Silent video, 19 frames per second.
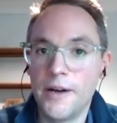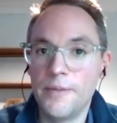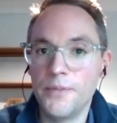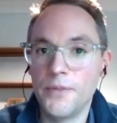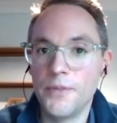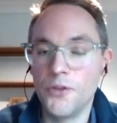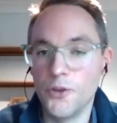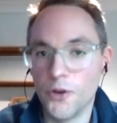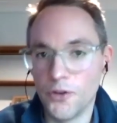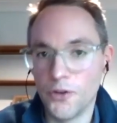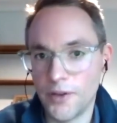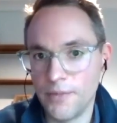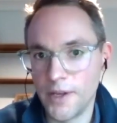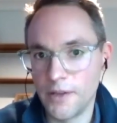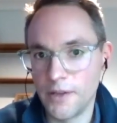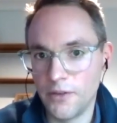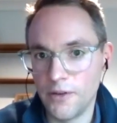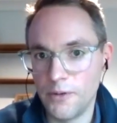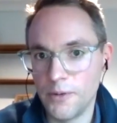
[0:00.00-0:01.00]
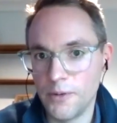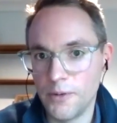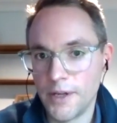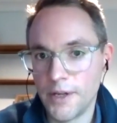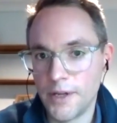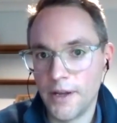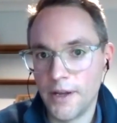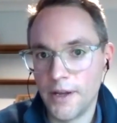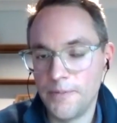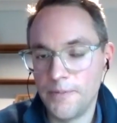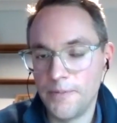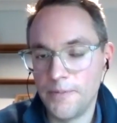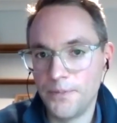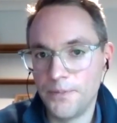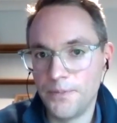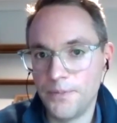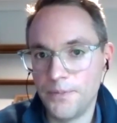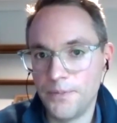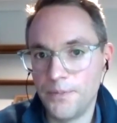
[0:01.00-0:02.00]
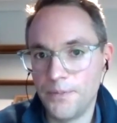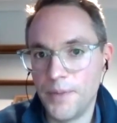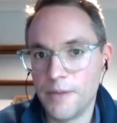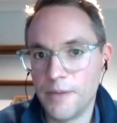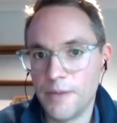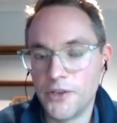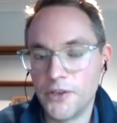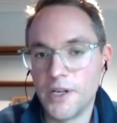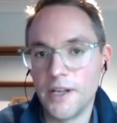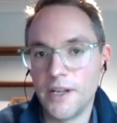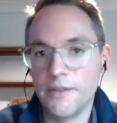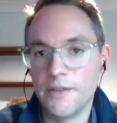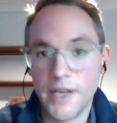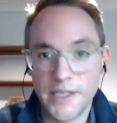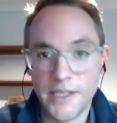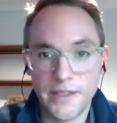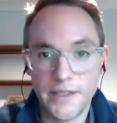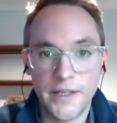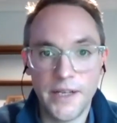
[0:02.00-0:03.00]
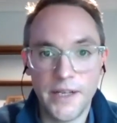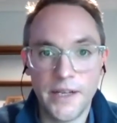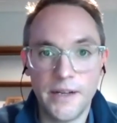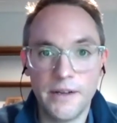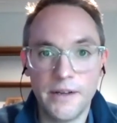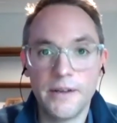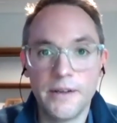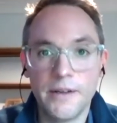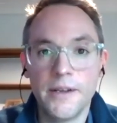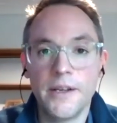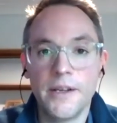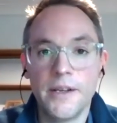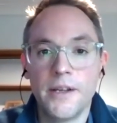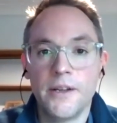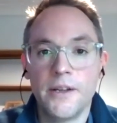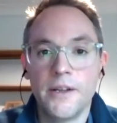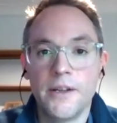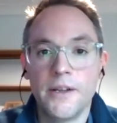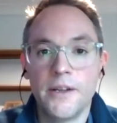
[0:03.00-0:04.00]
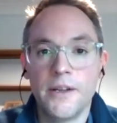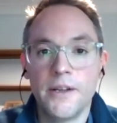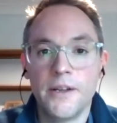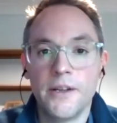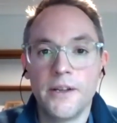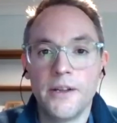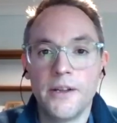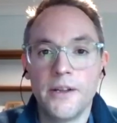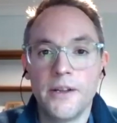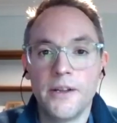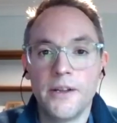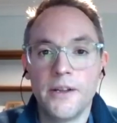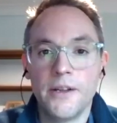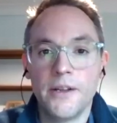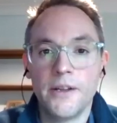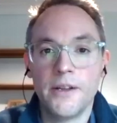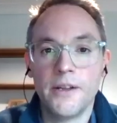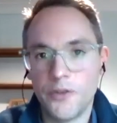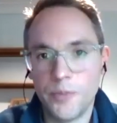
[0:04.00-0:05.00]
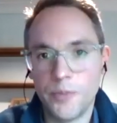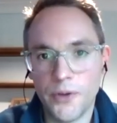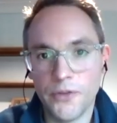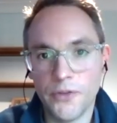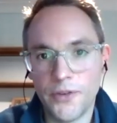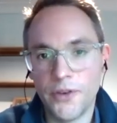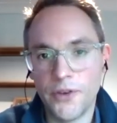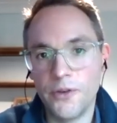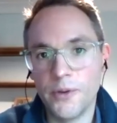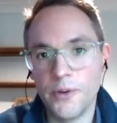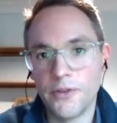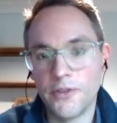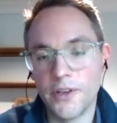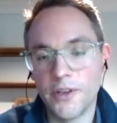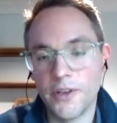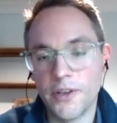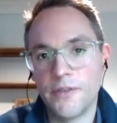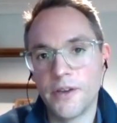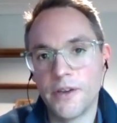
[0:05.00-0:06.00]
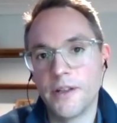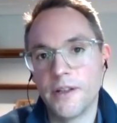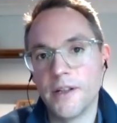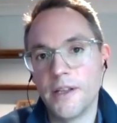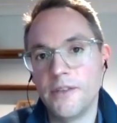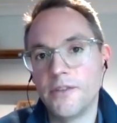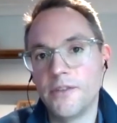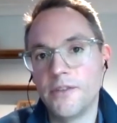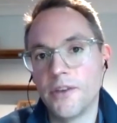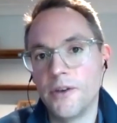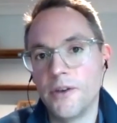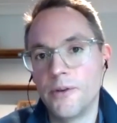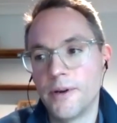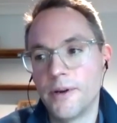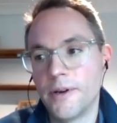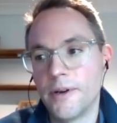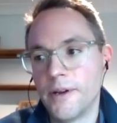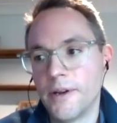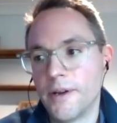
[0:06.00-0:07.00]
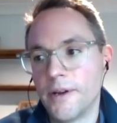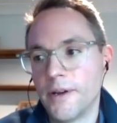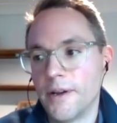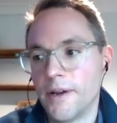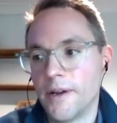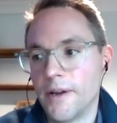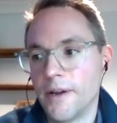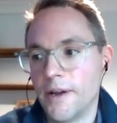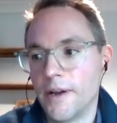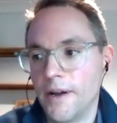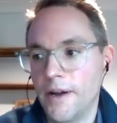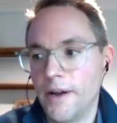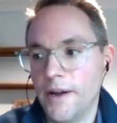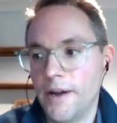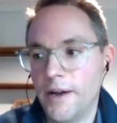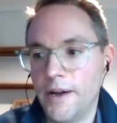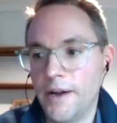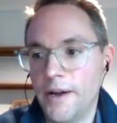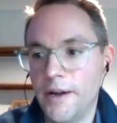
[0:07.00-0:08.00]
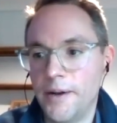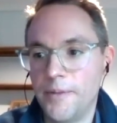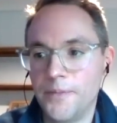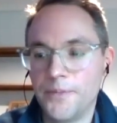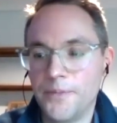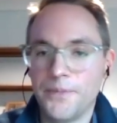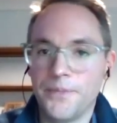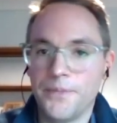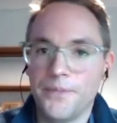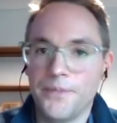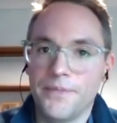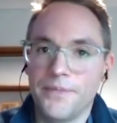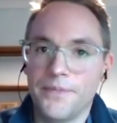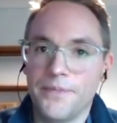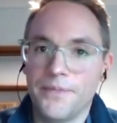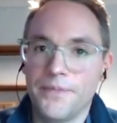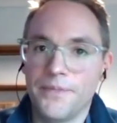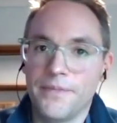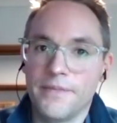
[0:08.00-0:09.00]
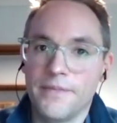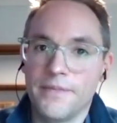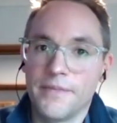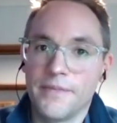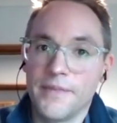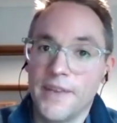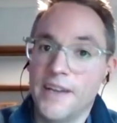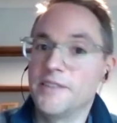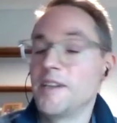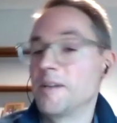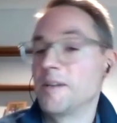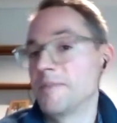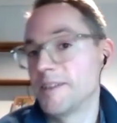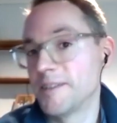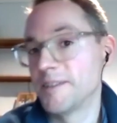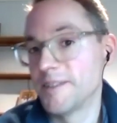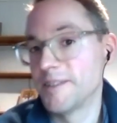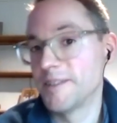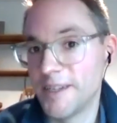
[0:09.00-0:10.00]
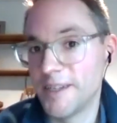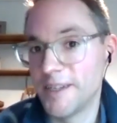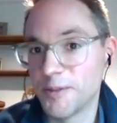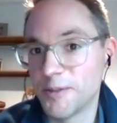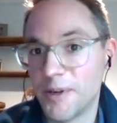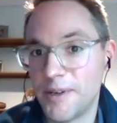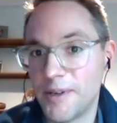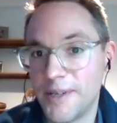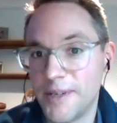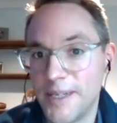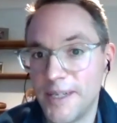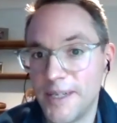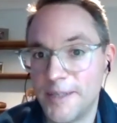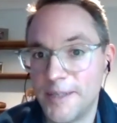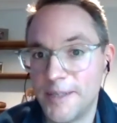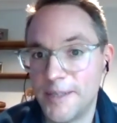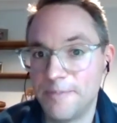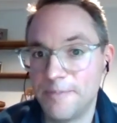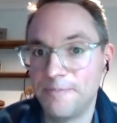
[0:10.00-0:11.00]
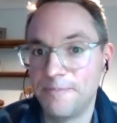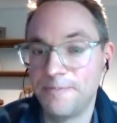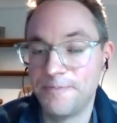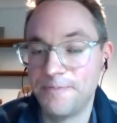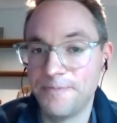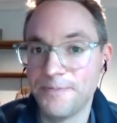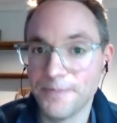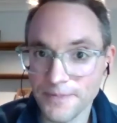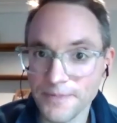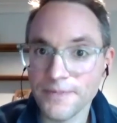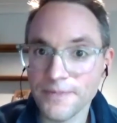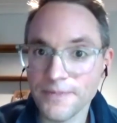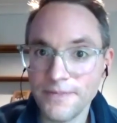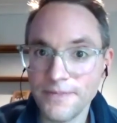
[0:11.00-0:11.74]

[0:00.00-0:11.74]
um, not something to um, be emotionally invested in, not something to respond to significantly to. Um, and yeah, that's that's where I am.